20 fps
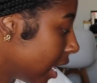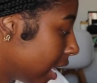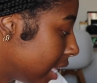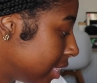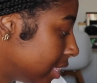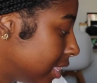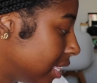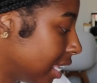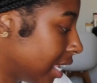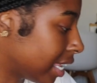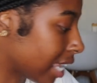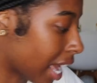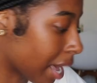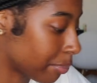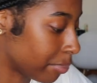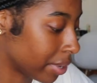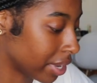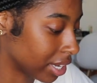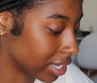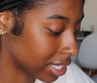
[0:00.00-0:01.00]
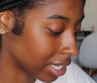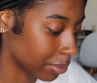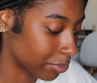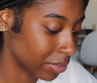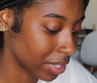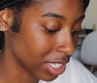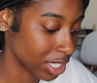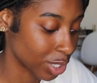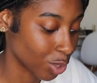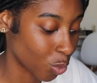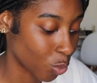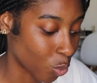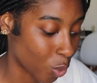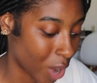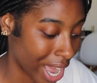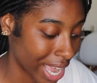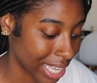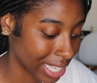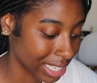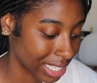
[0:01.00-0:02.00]
And then I picked up this
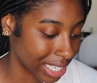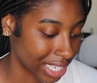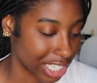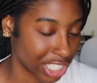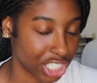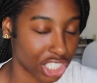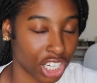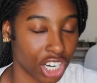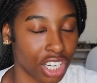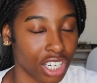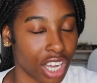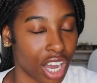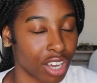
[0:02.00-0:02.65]
white linen shirt.